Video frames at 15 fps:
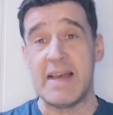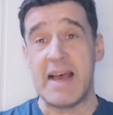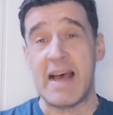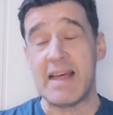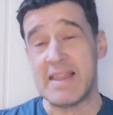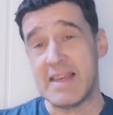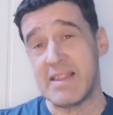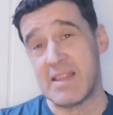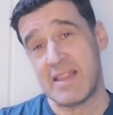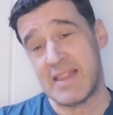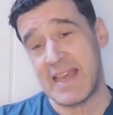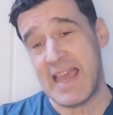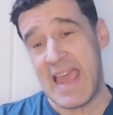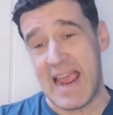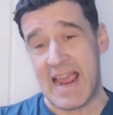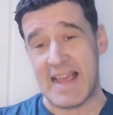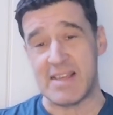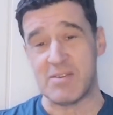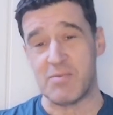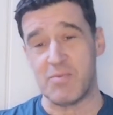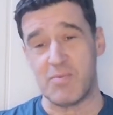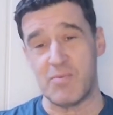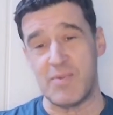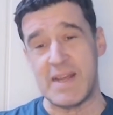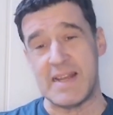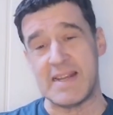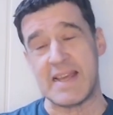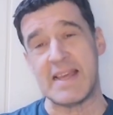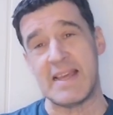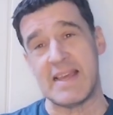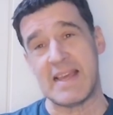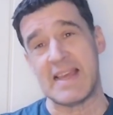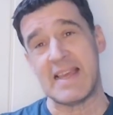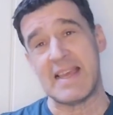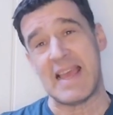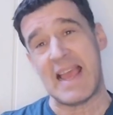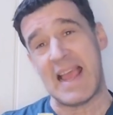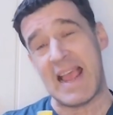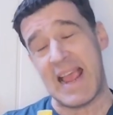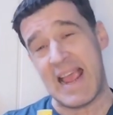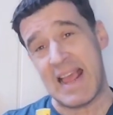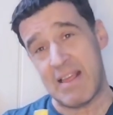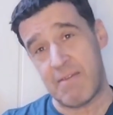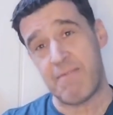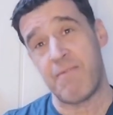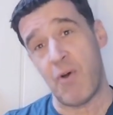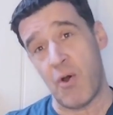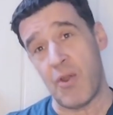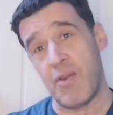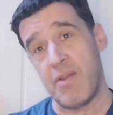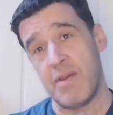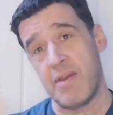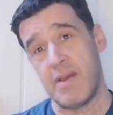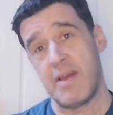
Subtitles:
And I think the thing is, reading is fun